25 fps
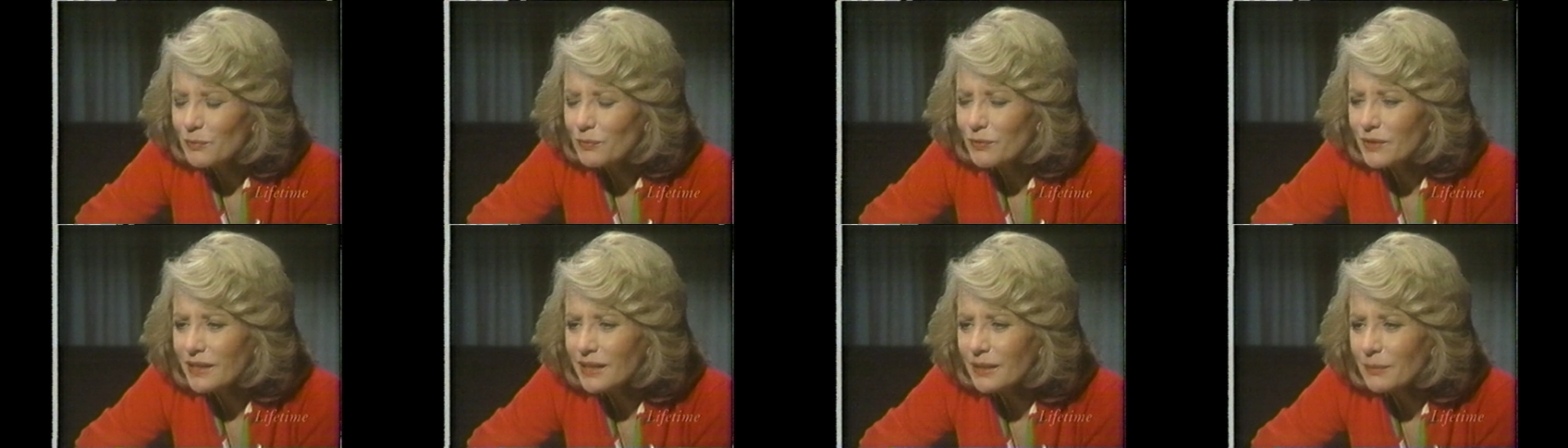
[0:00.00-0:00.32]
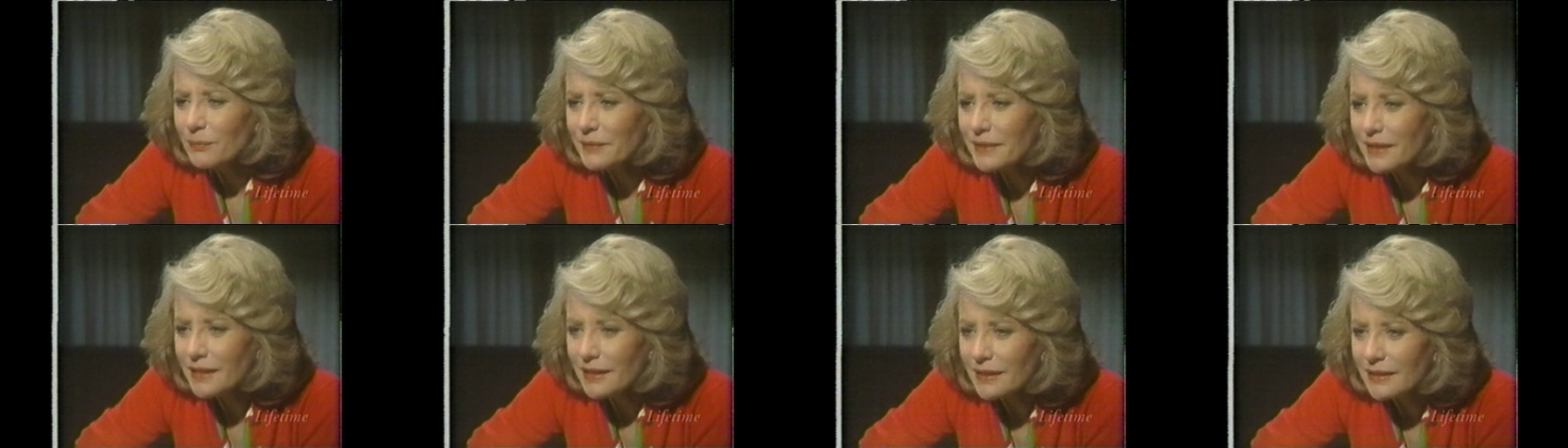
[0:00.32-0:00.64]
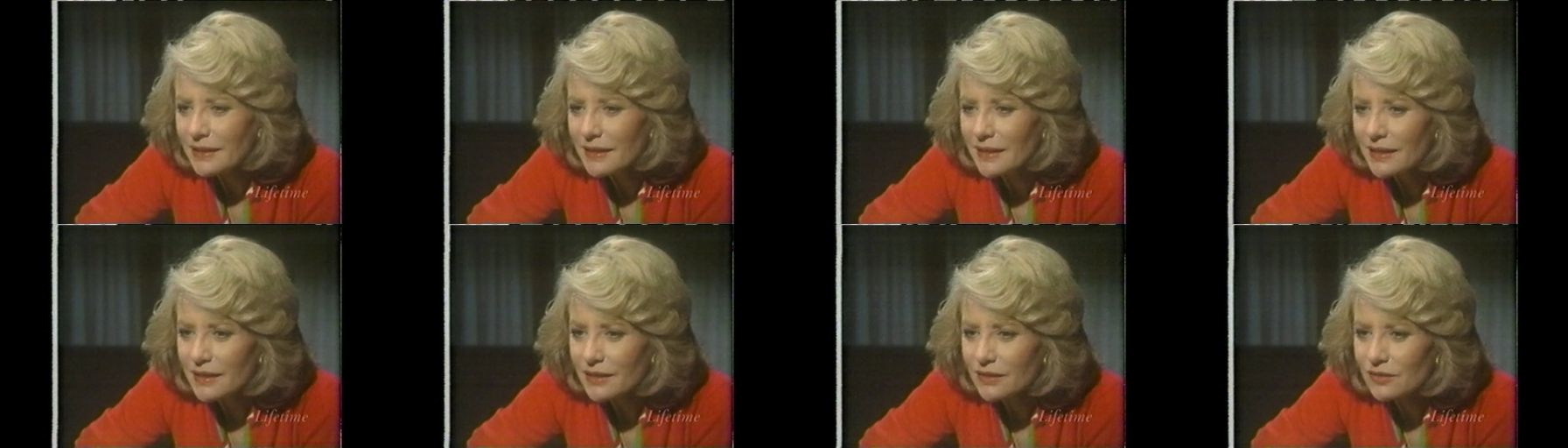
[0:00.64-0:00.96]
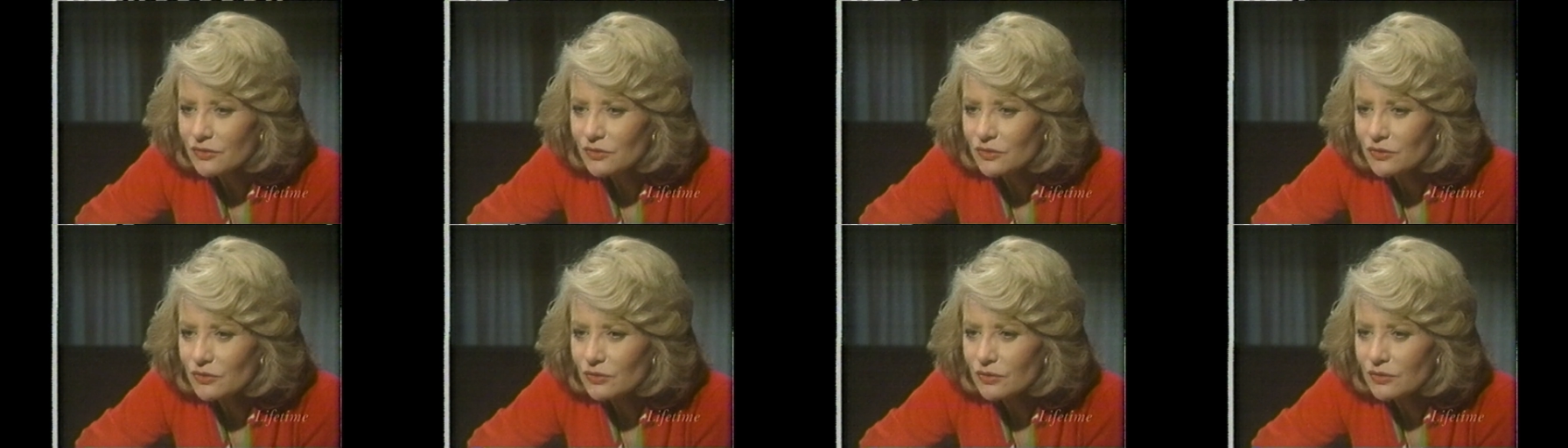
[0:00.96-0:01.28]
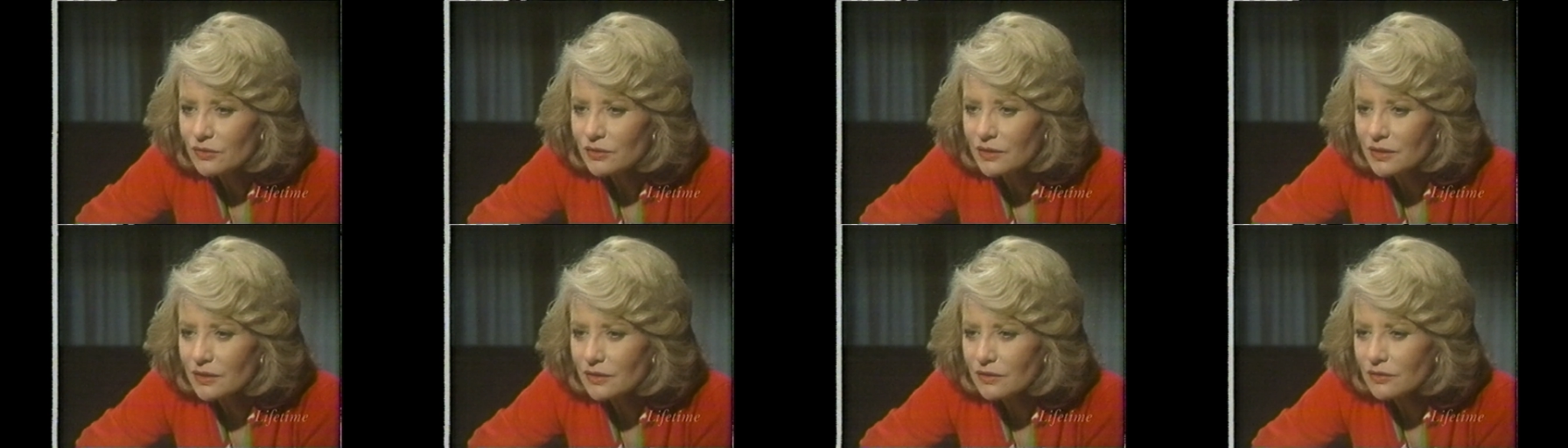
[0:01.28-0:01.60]
What I'm getting at is, do you
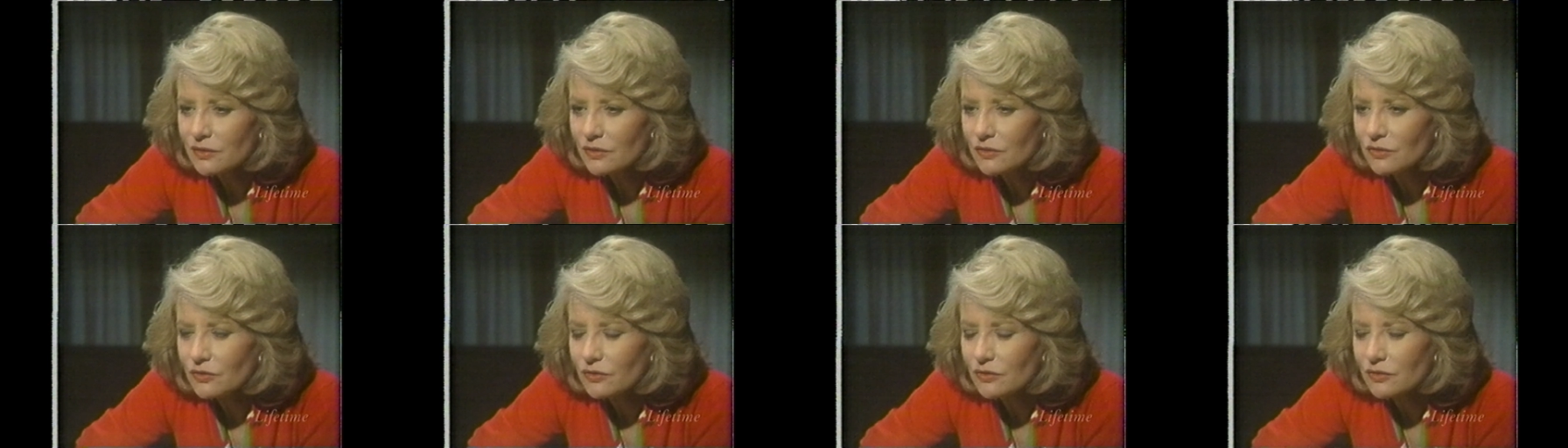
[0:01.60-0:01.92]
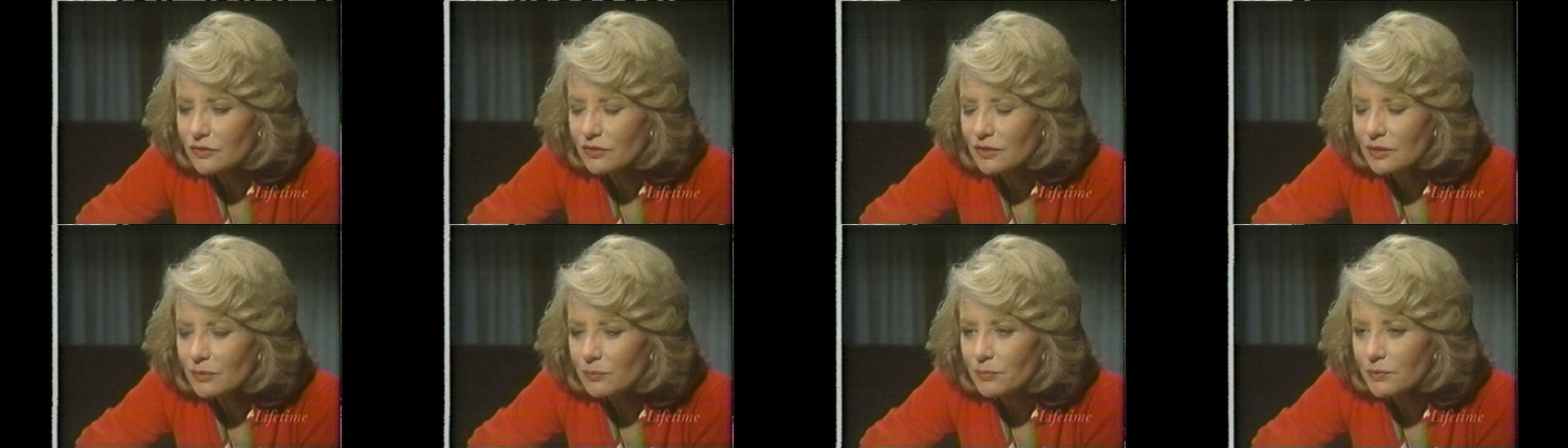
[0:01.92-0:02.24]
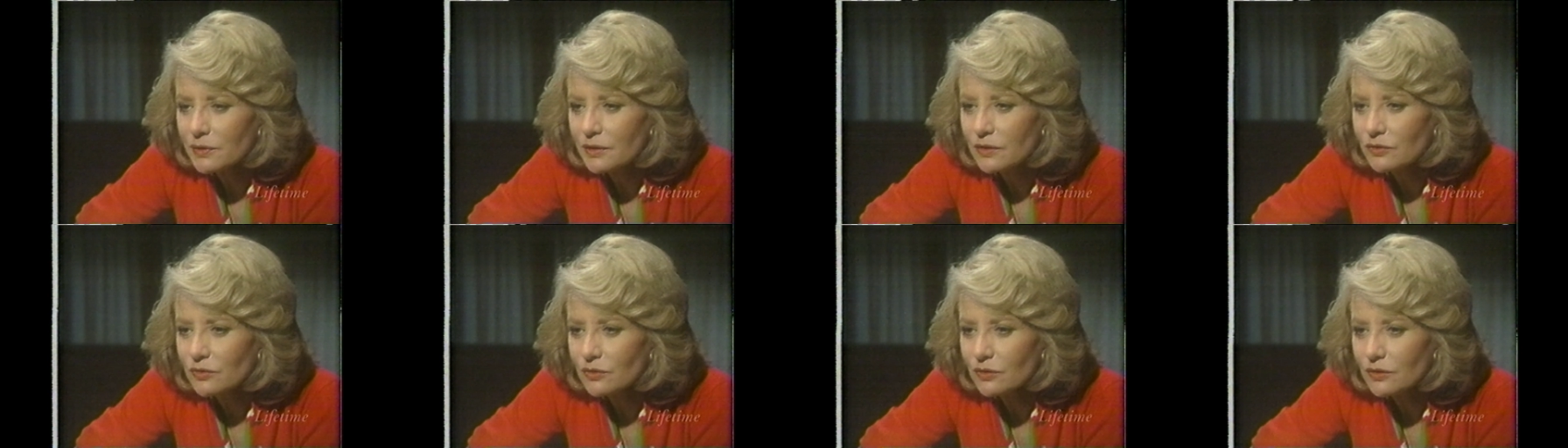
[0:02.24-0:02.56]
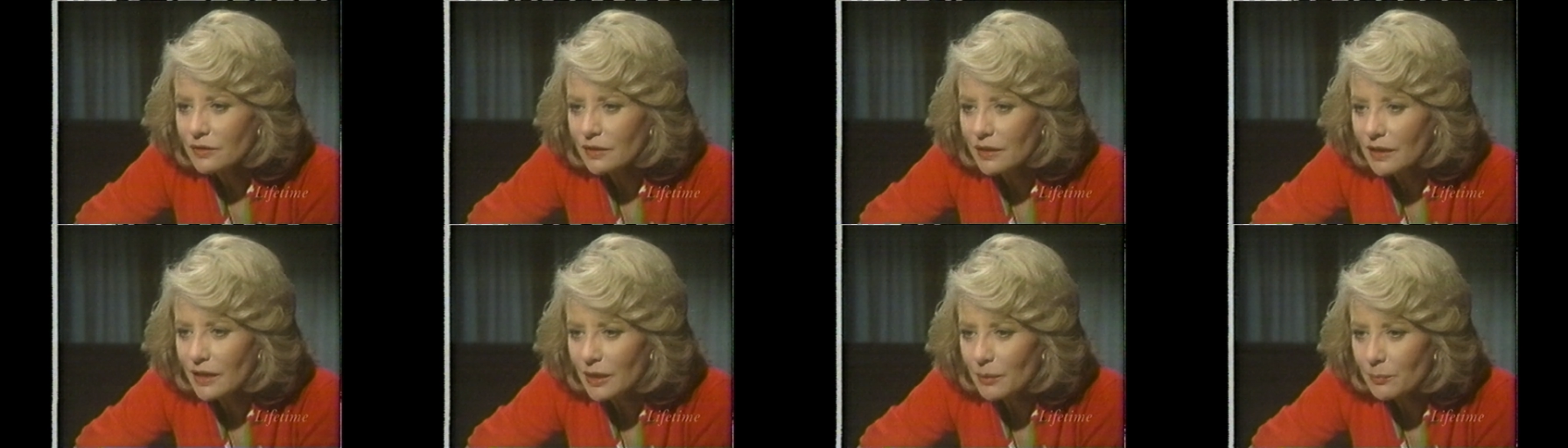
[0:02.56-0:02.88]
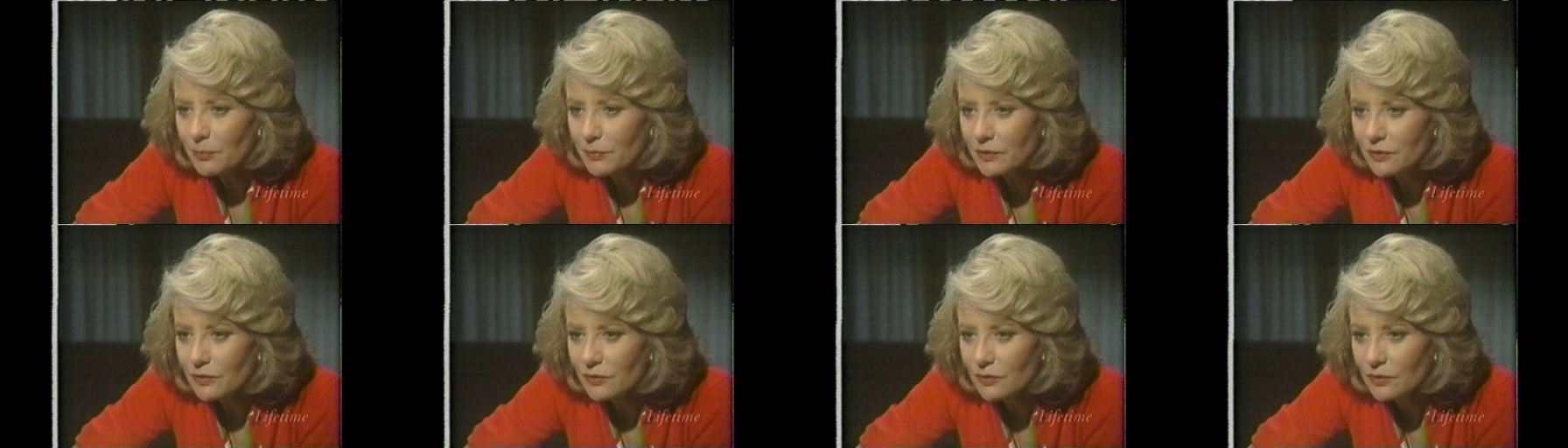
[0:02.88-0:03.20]
think that something's going to happen